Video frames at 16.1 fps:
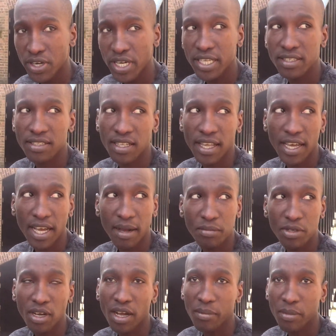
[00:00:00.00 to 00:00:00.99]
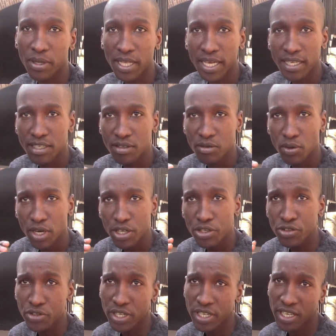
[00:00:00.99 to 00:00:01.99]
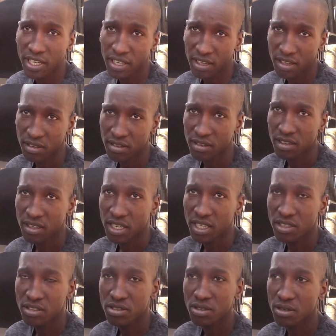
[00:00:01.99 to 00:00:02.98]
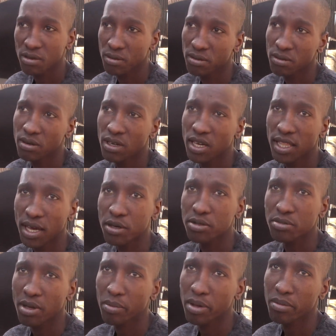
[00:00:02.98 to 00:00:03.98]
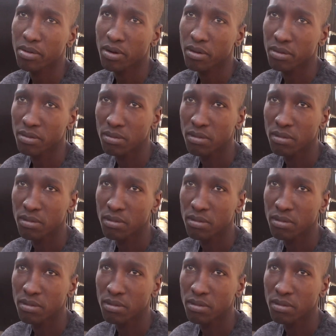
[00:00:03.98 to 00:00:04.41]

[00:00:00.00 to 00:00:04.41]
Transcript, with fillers: race, like I'm talking about like what are you drinking? Yeah. And so that was my big problem.